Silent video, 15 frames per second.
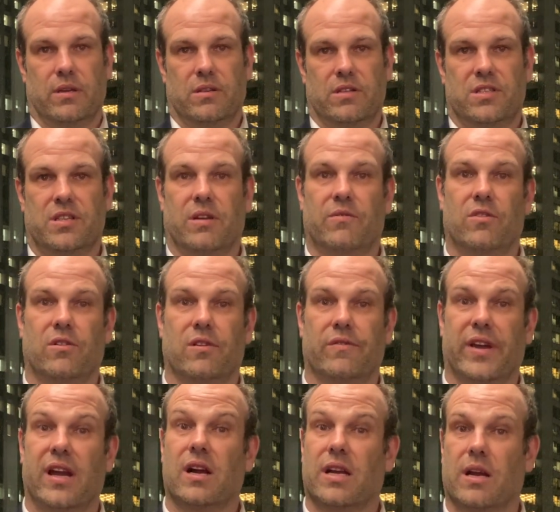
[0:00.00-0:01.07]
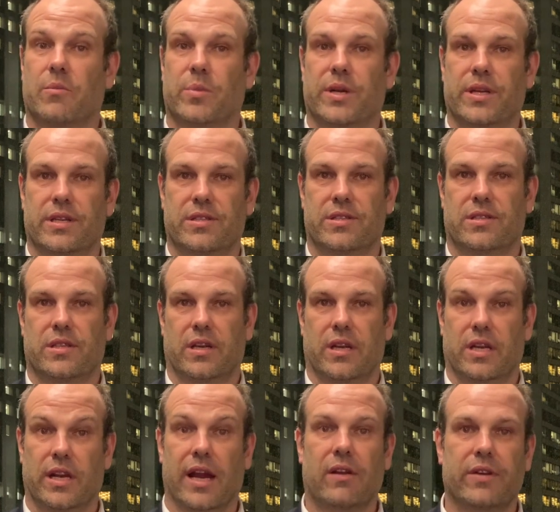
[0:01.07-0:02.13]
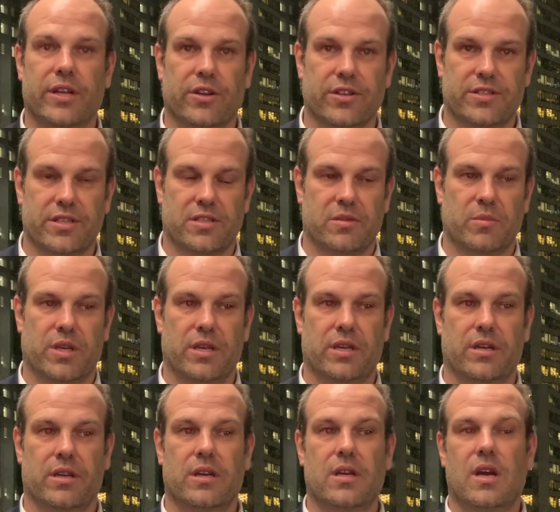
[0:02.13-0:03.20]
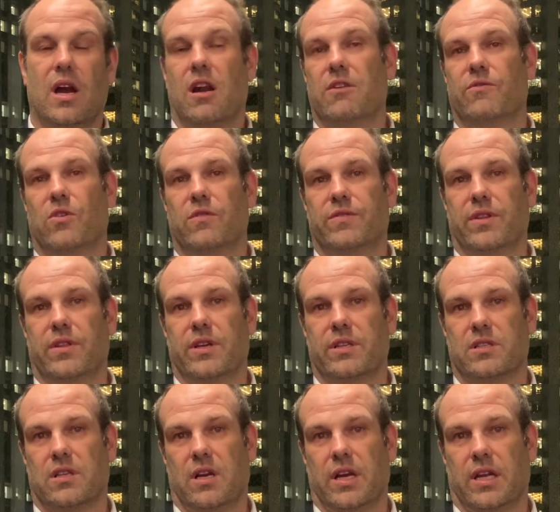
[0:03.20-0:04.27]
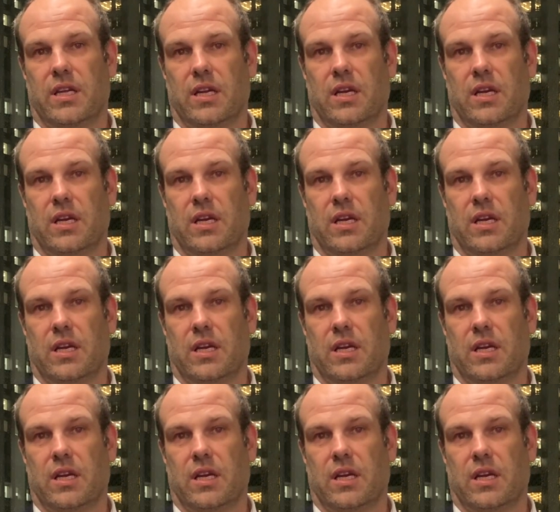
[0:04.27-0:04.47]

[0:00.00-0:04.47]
Several of our companies in our ecosystem here are involved in things like